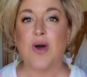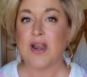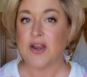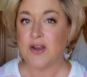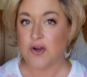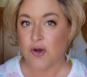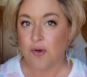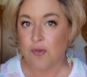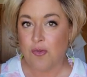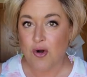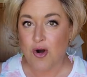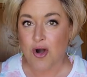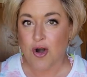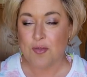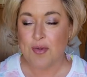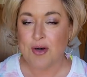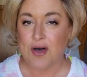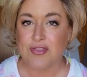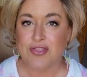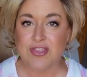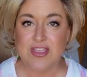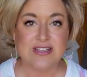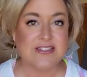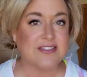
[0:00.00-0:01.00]
want to know more
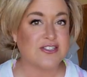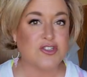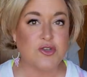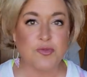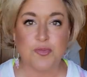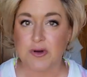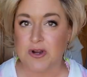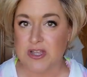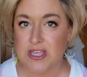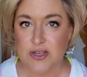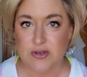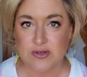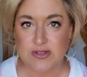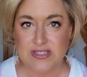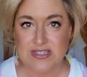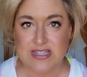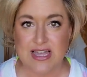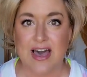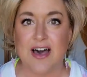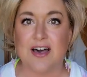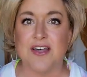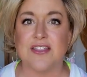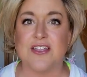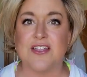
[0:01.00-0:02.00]
about this super cute
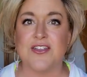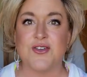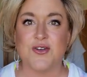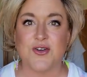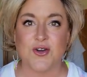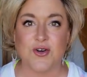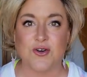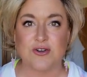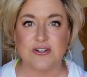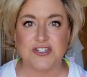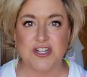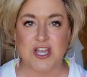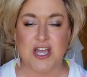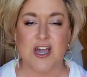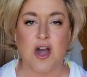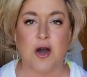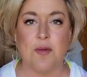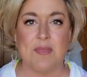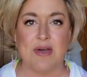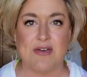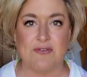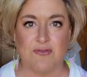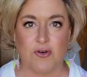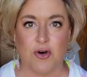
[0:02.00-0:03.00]
style, then you can go check
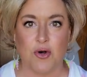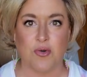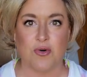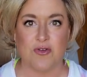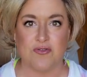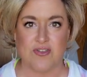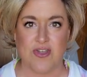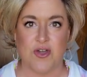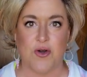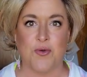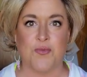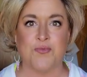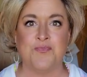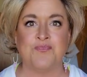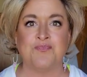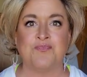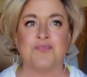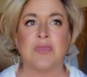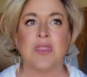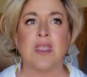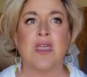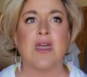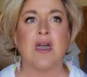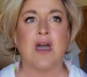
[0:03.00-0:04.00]
out my full review.
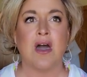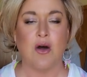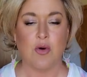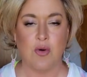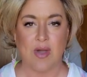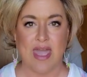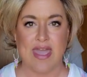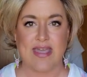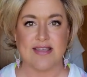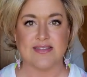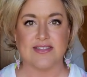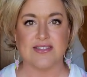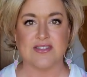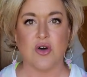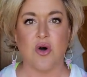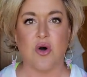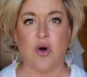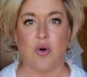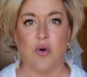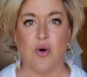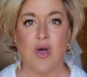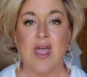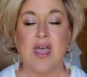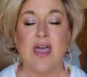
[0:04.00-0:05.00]
Okay,
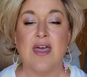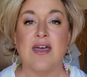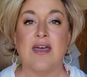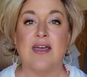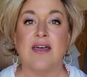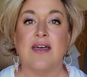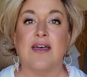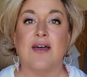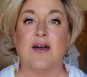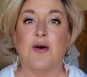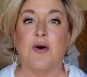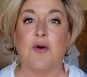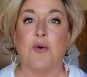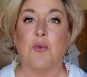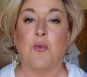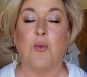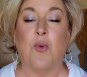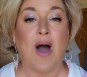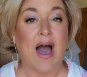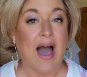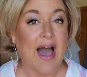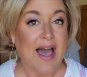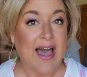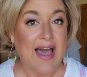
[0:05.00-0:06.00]
so
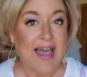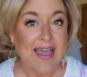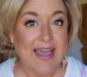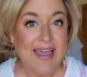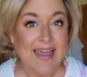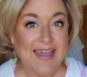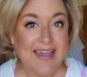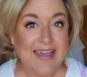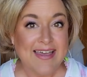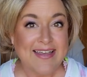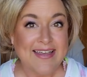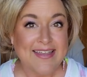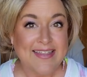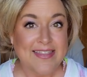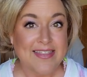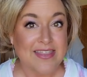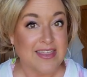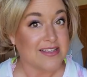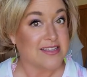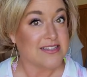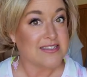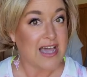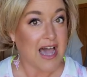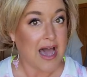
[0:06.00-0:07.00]
why
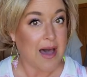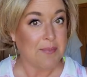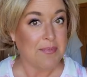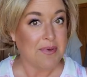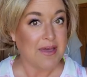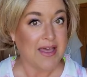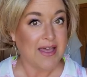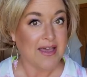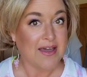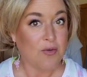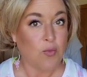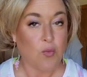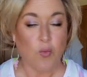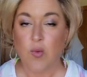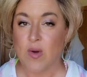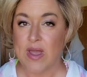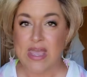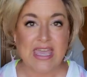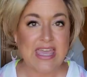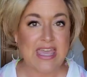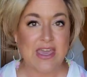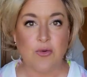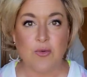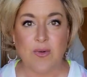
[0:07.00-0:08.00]
this topic,
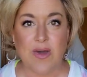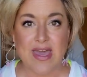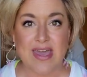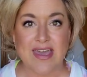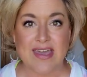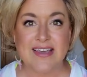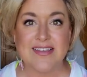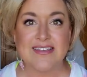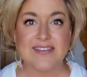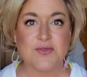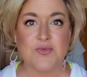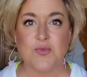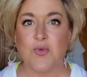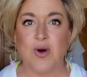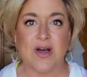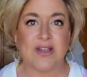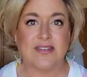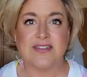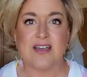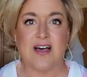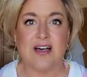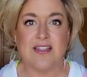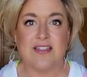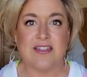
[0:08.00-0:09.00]
wiggy wigs,
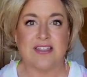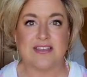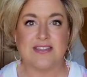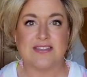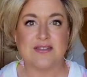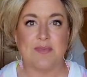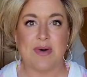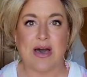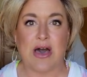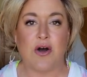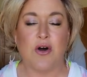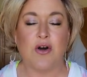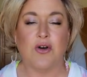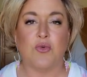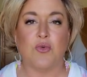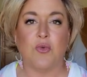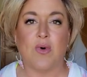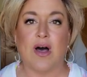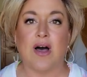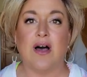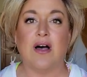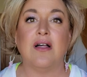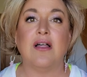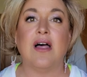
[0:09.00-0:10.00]
what's all this about?
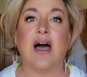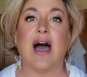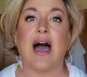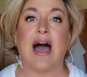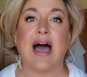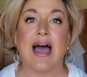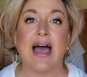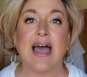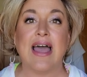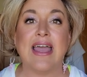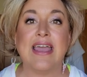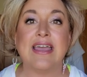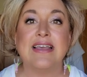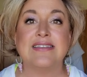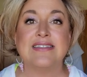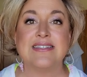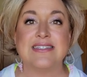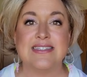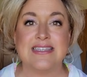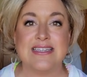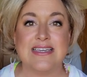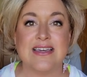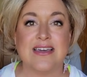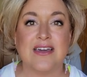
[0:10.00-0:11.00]
Well, I
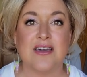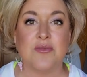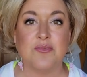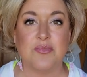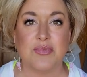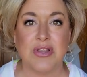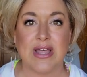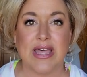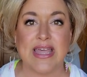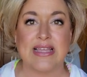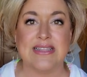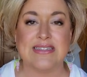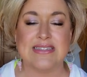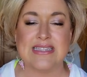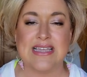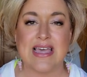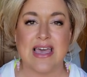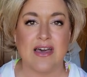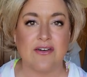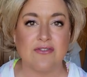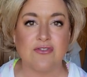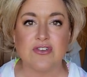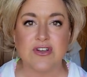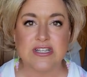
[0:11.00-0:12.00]
see complaints
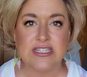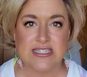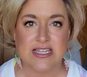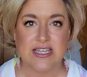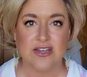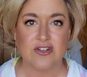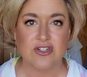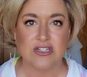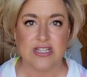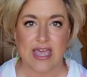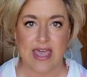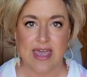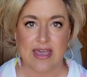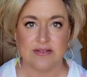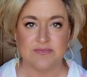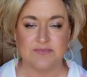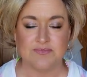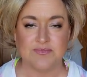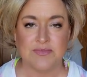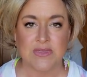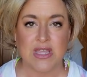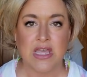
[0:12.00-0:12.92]
every single day,